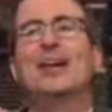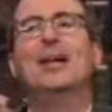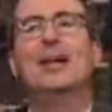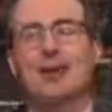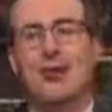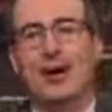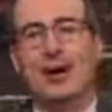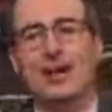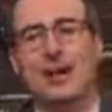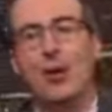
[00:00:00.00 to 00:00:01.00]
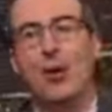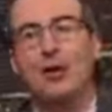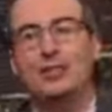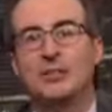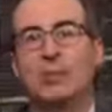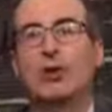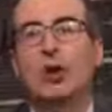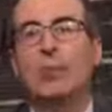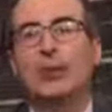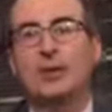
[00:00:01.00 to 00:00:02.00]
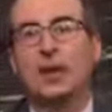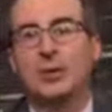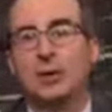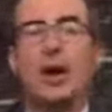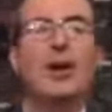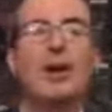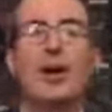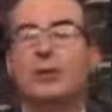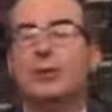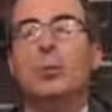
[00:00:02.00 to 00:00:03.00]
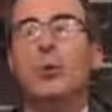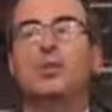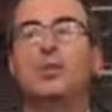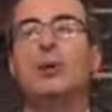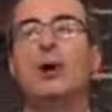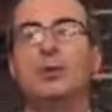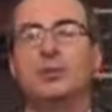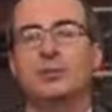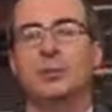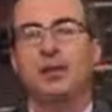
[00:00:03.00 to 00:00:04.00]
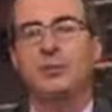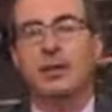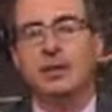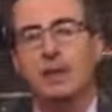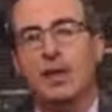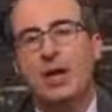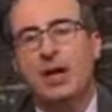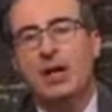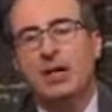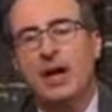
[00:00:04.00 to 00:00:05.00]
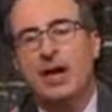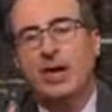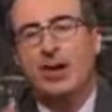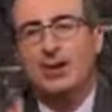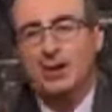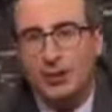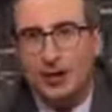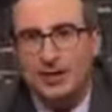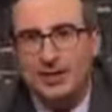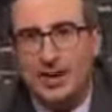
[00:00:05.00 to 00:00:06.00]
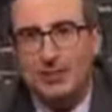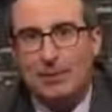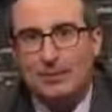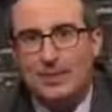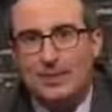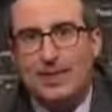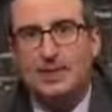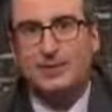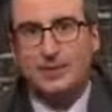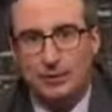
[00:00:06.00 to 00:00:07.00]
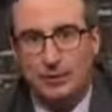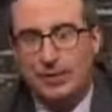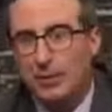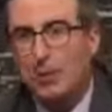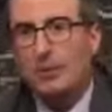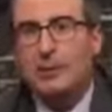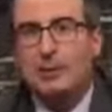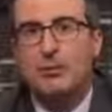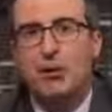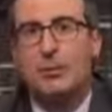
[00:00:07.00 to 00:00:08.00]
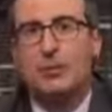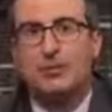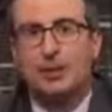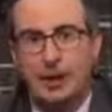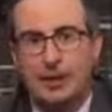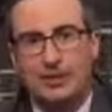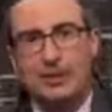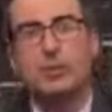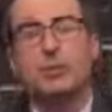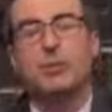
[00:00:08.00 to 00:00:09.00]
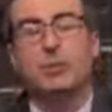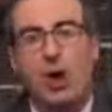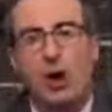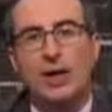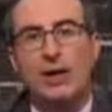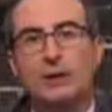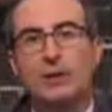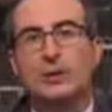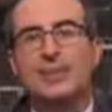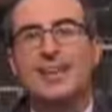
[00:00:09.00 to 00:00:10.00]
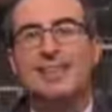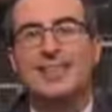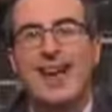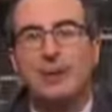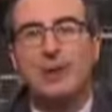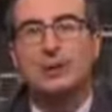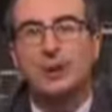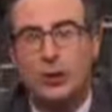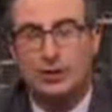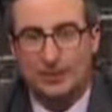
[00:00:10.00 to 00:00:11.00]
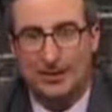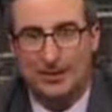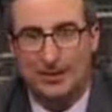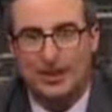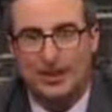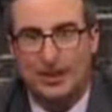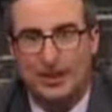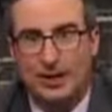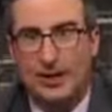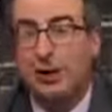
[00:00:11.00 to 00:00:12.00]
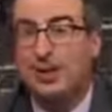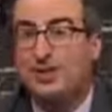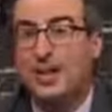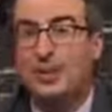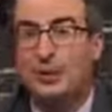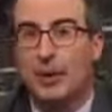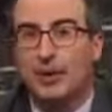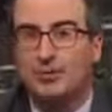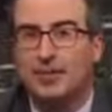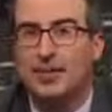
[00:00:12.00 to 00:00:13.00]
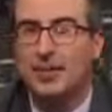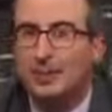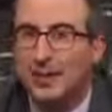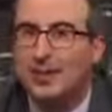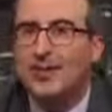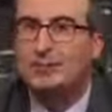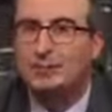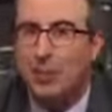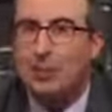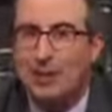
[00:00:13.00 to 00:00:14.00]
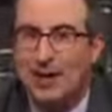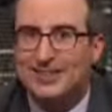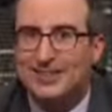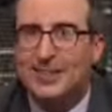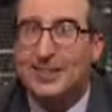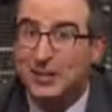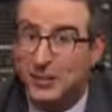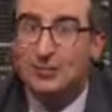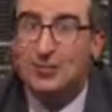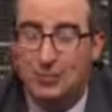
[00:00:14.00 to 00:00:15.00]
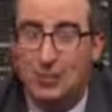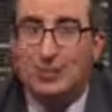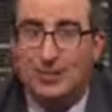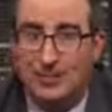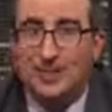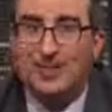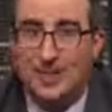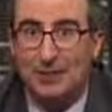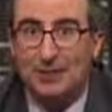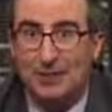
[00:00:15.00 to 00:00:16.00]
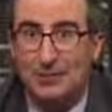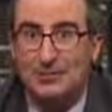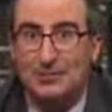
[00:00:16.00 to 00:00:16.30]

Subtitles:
Lithuania, or as it's more commonly known, I don't know, one of the Polands maybe. Now, Lithuania's capital city is Vilnius, and not many people know much about it, which is why launched a daring tourism campaign this week, and I could tell you about it, but I think it's probably better that you just watch it for yourself.